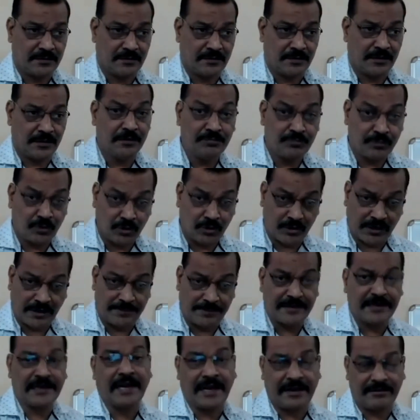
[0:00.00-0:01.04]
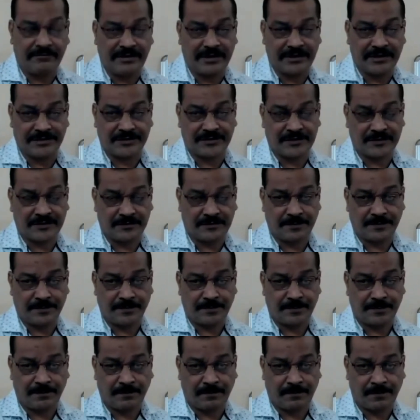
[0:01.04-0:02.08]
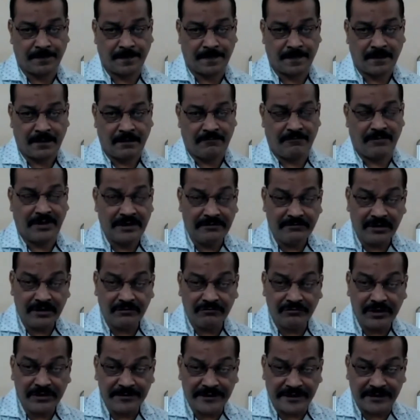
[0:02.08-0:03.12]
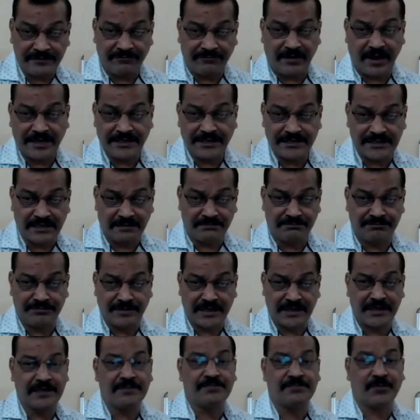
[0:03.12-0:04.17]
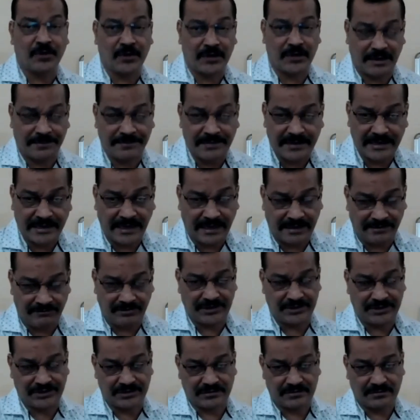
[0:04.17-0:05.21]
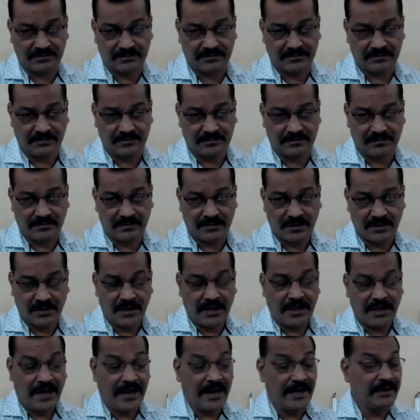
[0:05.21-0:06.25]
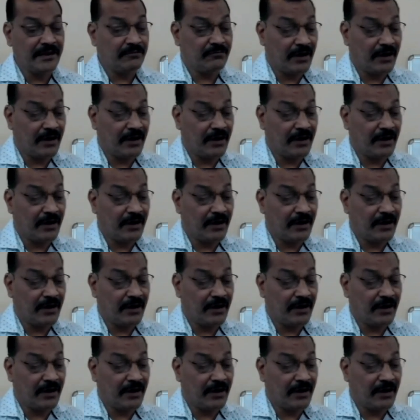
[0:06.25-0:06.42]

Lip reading: in programming language, whenever we define something in programming language, and